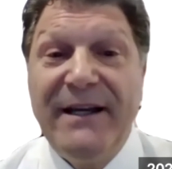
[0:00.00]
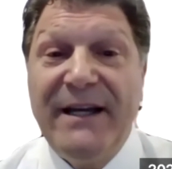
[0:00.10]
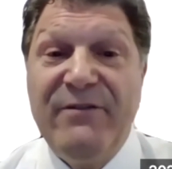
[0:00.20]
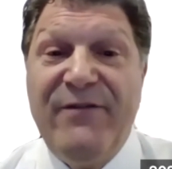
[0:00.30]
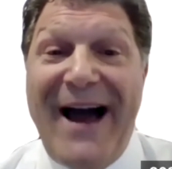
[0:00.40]

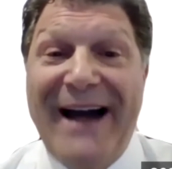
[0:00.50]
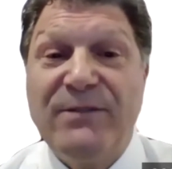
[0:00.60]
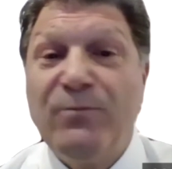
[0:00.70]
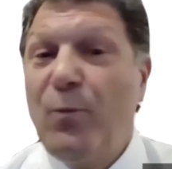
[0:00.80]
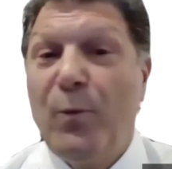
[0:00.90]
In fact,
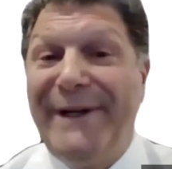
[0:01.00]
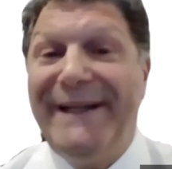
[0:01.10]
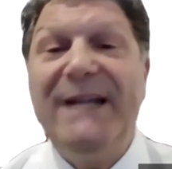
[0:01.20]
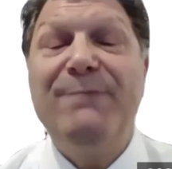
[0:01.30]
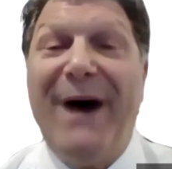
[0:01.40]
we
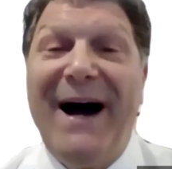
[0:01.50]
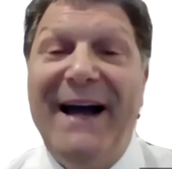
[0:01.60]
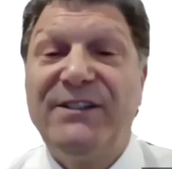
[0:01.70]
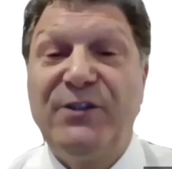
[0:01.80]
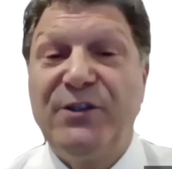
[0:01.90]
need
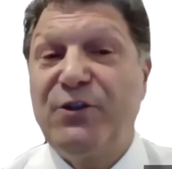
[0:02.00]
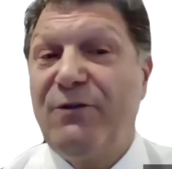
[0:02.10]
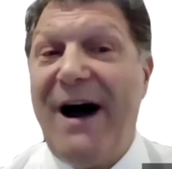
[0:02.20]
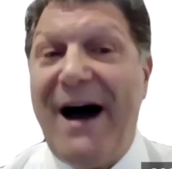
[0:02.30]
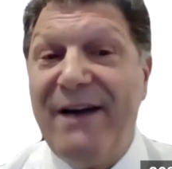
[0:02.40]
bias to
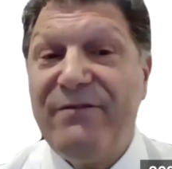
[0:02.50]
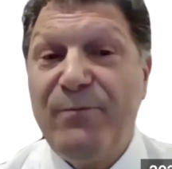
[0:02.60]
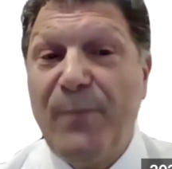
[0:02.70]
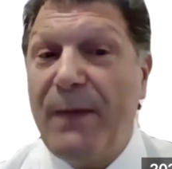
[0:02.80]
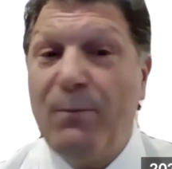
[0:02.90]
survive.
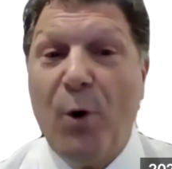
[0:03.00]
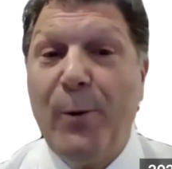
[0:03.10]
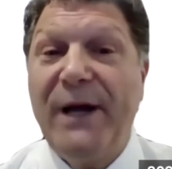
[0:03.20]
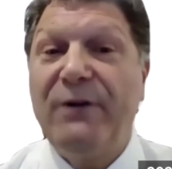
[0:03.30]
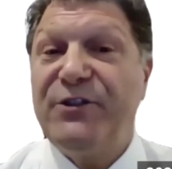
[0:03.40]
The more
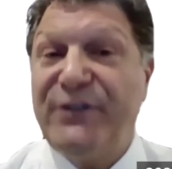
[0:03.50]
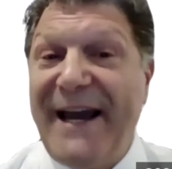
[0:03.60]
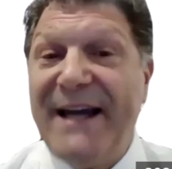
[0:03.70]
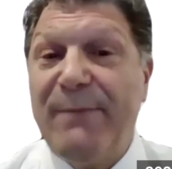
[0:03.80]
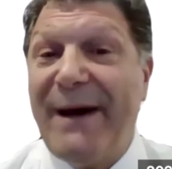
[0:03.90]
we
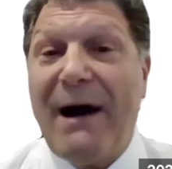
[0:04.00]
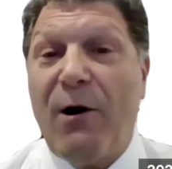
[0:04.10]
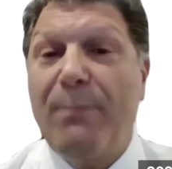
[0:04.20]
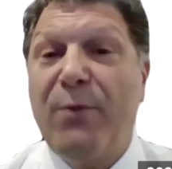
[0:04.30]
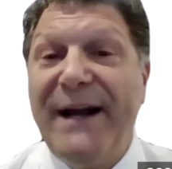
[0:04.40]
understand about how
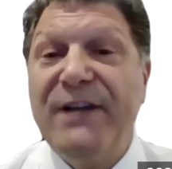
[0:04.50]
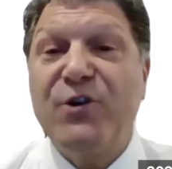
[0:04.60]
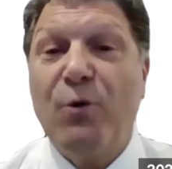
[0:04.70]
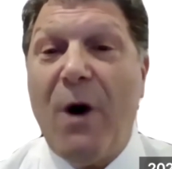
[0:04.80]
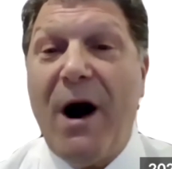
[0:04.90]
our brains
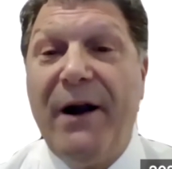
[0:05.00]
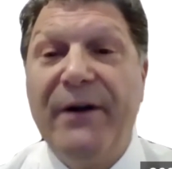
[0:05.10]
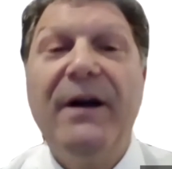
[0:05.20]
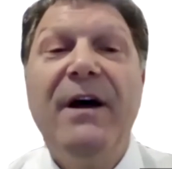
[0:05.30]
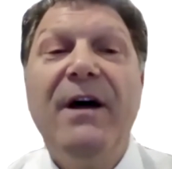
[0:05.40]
are wired,
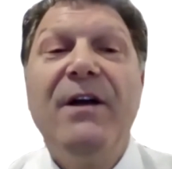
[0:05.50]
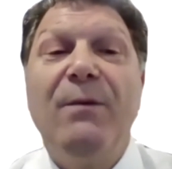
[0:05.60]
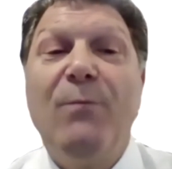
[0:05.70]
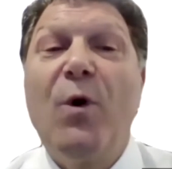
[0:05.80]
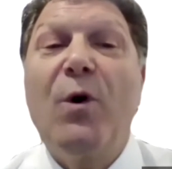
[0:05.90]
the
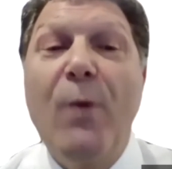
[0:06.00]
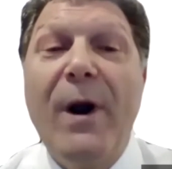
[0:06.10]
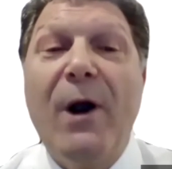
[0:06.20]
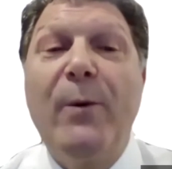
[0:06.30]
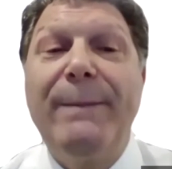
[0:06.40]
more
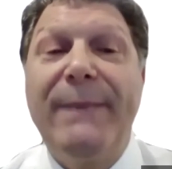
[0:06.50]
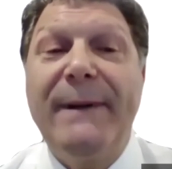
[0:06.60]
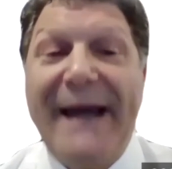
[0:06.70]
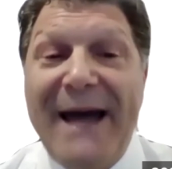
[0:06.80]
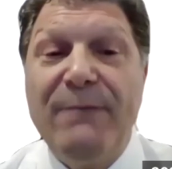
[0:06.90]
aware we
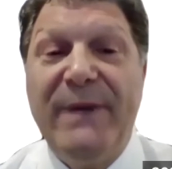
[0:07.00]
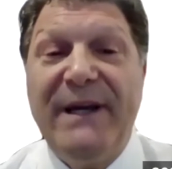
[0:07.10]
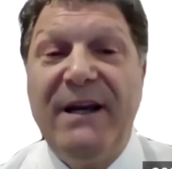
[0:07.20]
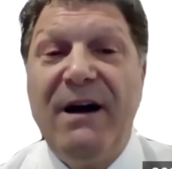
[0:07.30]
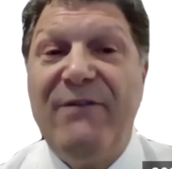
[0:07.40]
can
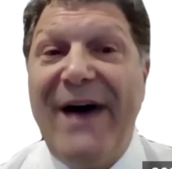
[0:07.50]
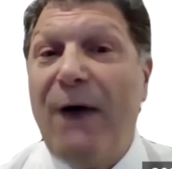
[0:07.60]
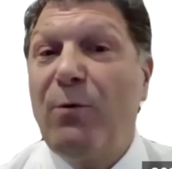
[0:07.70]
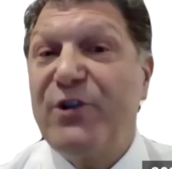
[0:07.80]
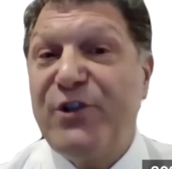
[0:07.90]
be of how
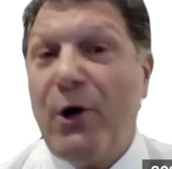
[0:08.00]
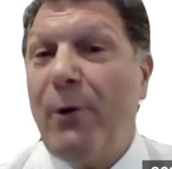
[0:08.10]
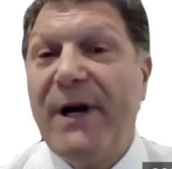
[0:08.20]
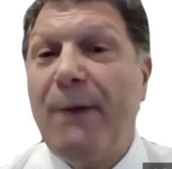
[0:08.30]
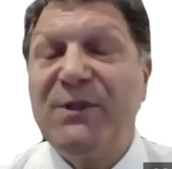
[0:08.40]
we're
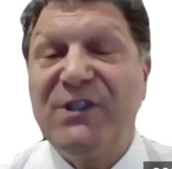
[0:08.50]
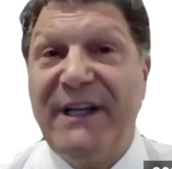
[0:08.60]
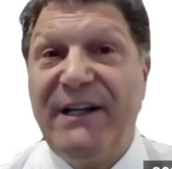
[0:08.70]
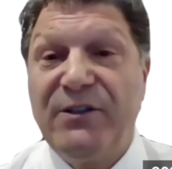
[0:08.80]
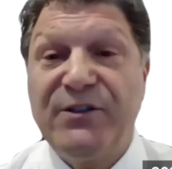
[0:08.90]
showing up as
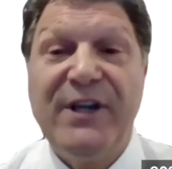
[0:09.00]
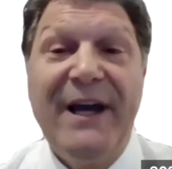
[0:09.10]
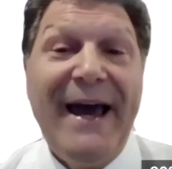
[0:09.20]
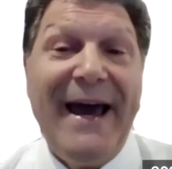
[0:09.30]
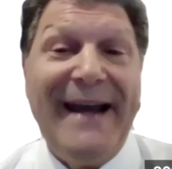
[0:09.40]
leaders
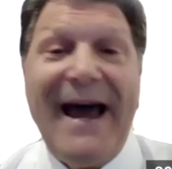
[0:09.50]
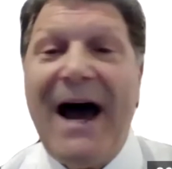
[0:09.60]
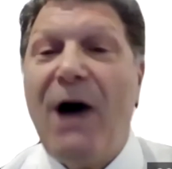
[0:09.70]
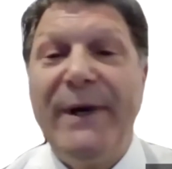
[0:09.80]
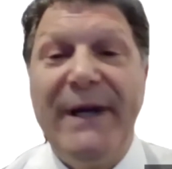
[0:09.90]
and
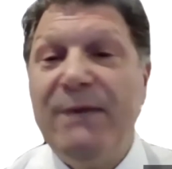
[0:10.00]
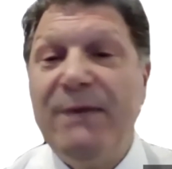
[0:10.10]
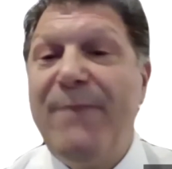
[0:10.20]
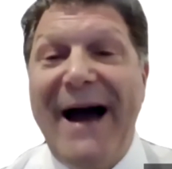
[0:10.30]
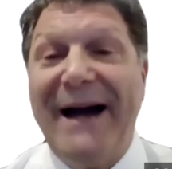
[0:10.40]
how we
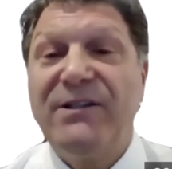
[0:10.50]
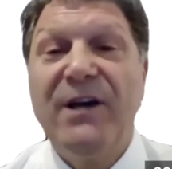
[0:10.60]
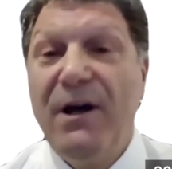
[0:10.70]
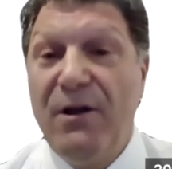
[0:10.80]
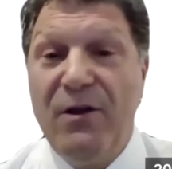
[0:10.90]
impact
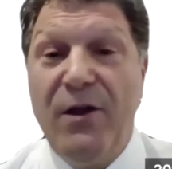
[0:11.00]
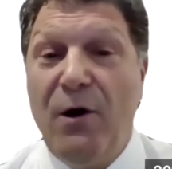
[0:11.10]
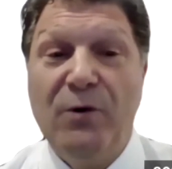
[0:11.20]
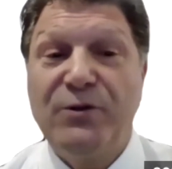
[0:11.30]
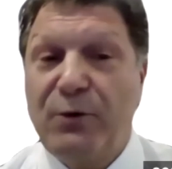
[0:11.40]

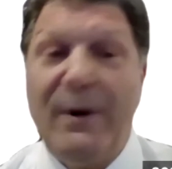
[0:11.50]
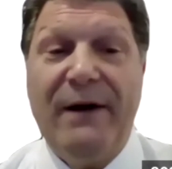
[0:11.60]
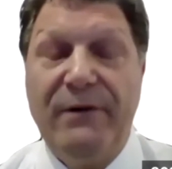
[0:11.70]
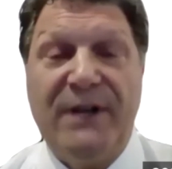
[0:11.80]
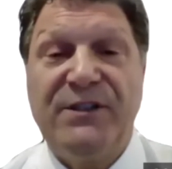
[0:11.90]
those
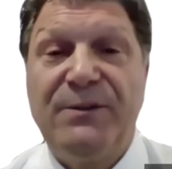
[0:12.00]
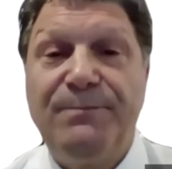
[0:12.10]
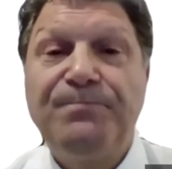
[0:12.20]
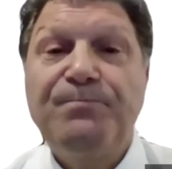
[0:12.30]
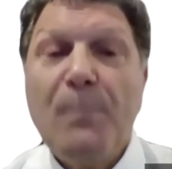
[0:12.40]
around us.
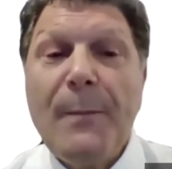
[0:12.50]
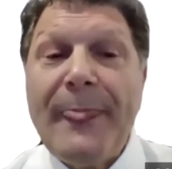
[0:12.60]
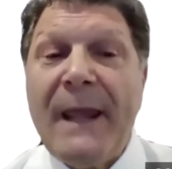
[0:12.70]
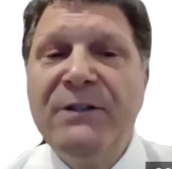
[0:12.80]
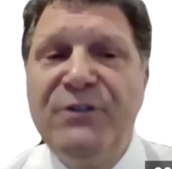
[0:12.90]

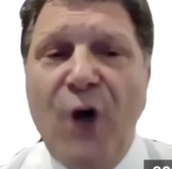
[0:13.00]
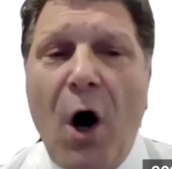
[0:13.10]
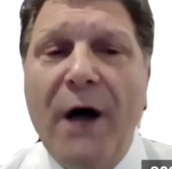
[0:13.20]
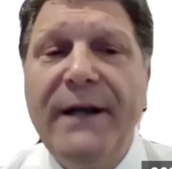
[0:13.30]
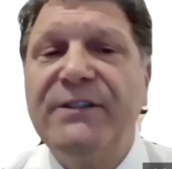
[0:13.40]

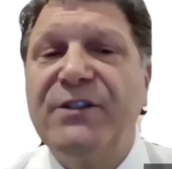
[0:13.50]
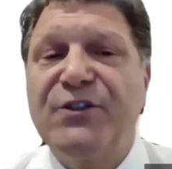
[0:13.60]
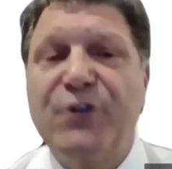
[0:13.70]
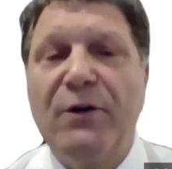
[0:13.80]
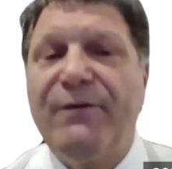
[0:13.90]
Dawn is a
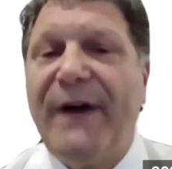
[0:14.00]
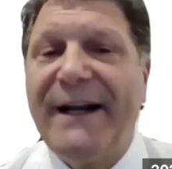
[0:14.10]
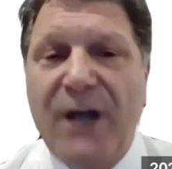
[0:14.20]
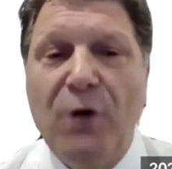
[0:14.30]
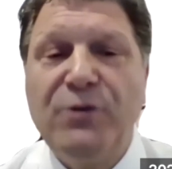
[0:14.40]
certified
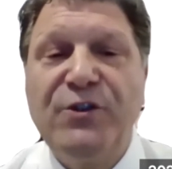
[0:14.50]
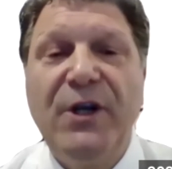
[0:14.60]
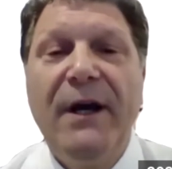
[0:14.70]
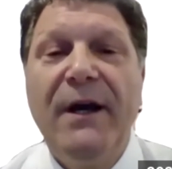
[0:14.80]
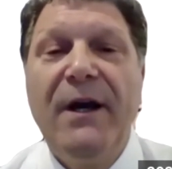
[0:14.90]
coach
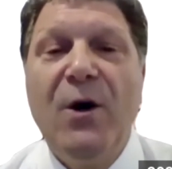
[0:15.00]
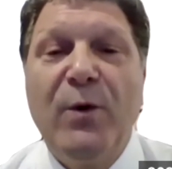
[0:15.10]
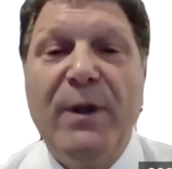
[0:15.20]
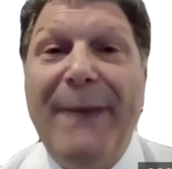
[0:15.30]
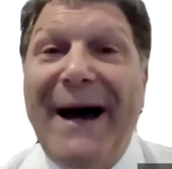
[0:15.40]

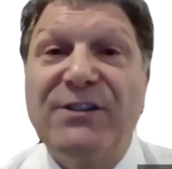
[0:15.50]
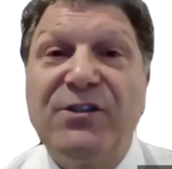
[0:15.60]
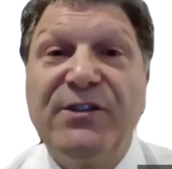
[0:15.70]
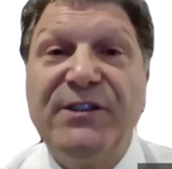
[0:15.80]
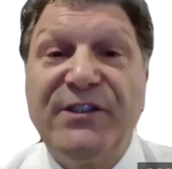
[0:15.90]
with a
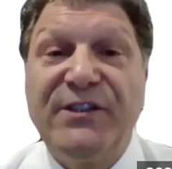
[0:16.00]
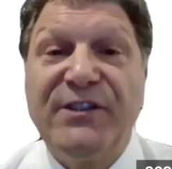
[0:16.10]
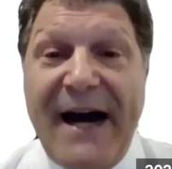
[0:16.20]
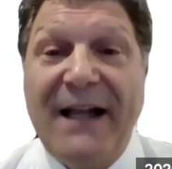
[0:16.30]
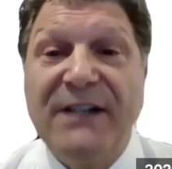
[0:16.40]
bachelor's in
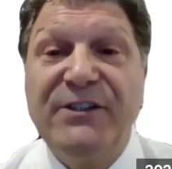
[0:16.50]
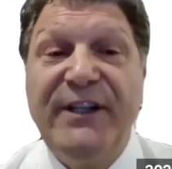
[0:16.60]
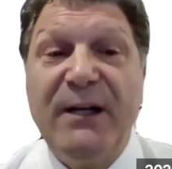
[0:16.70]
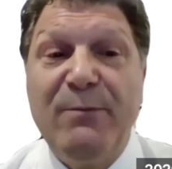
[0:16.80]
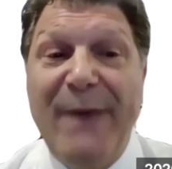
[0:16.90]
psychology
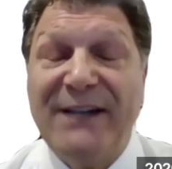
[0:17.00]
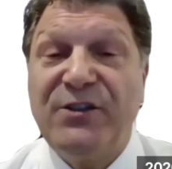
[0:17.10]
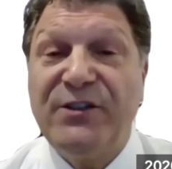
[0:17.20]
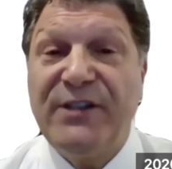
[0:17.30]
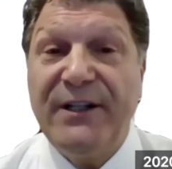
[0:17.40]
and a
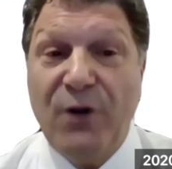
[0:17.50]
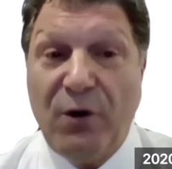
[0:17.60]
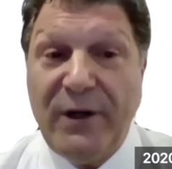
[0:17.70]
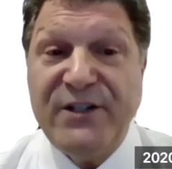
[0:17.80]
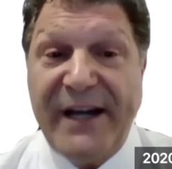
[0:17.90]
master's in
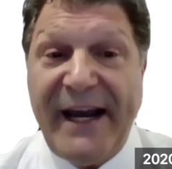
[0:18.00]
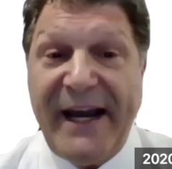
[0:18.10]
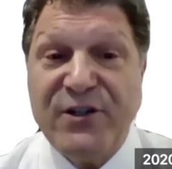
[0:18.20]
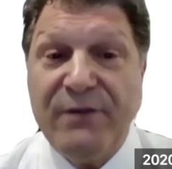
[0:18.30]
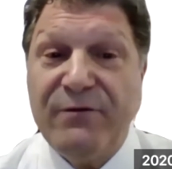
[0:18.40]
adult
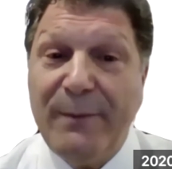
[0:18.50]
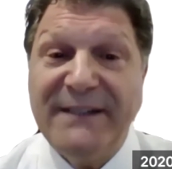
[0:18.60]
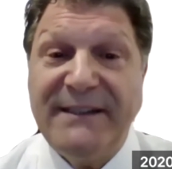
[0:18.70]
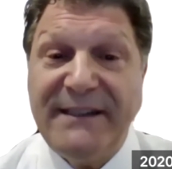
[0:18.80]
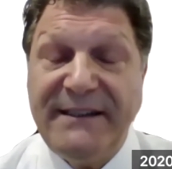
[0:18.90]
education from
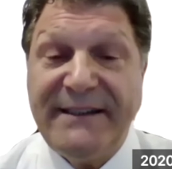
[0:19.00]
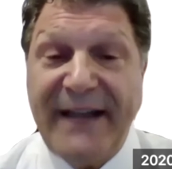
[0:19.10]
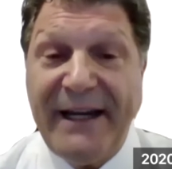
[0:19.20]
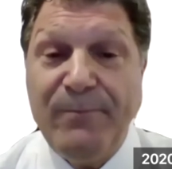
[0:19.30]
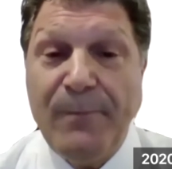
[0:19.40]
NC State.